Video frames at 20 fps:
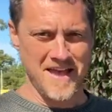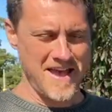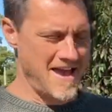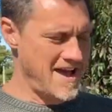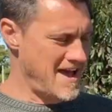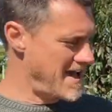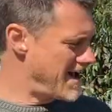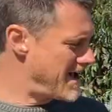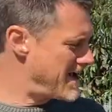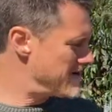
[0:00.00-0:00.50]

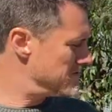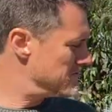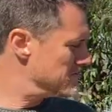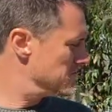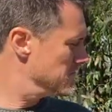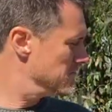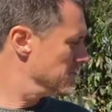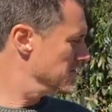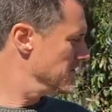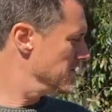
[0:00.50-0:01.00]
and
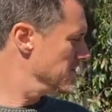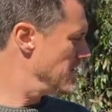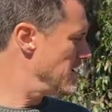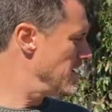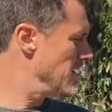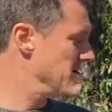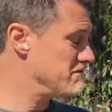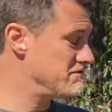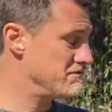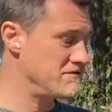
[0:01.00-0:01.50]

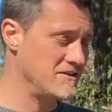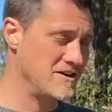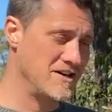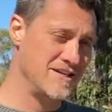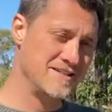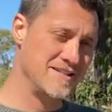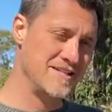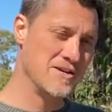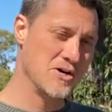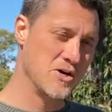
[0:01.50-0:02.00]
I
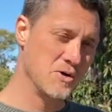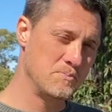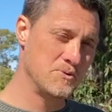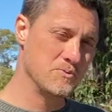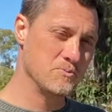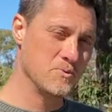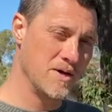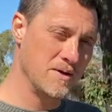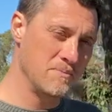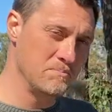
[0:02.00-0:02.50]
finally
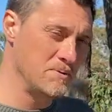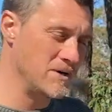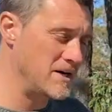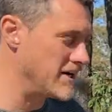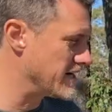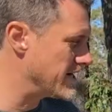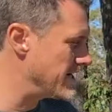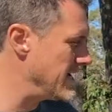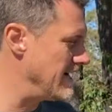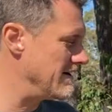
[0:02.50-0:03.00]
opened one
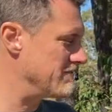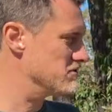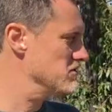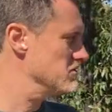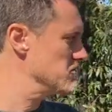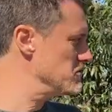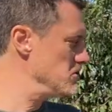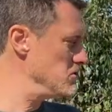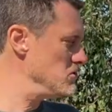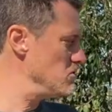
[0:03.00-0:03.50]
bonnet after
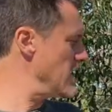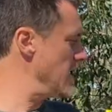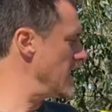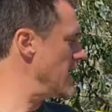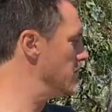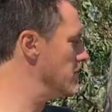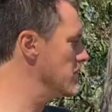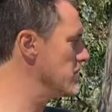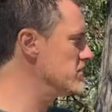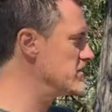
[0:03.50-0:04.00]
2
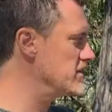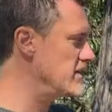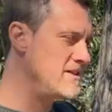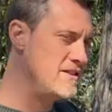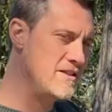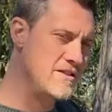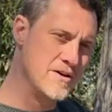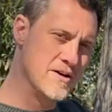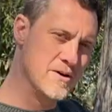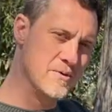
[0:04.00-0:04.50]
hours,
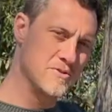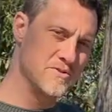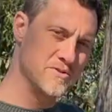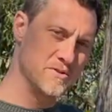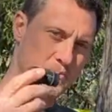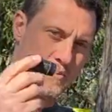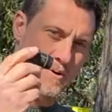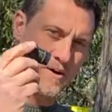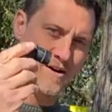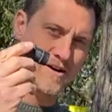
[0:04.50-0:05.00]
and there was the
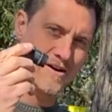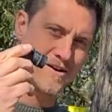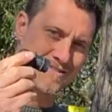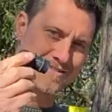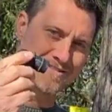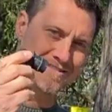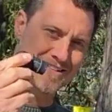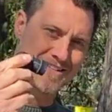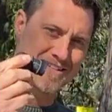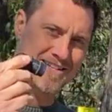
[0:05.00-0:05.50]
part
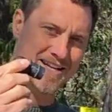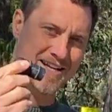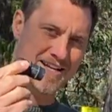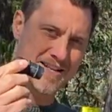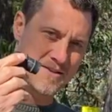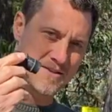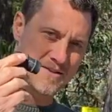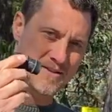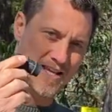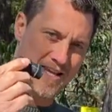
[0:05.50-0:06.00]

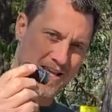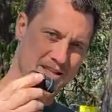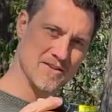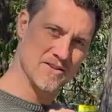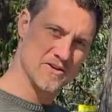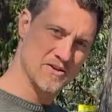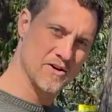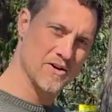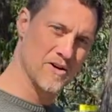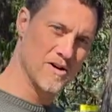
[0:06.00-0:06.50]
in the
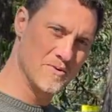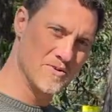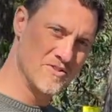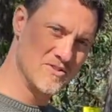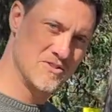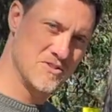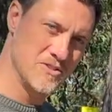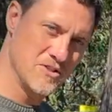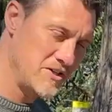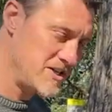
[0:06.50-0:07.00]
car. It was
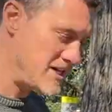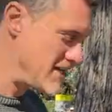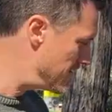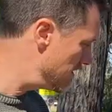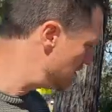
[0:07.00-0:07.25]
still in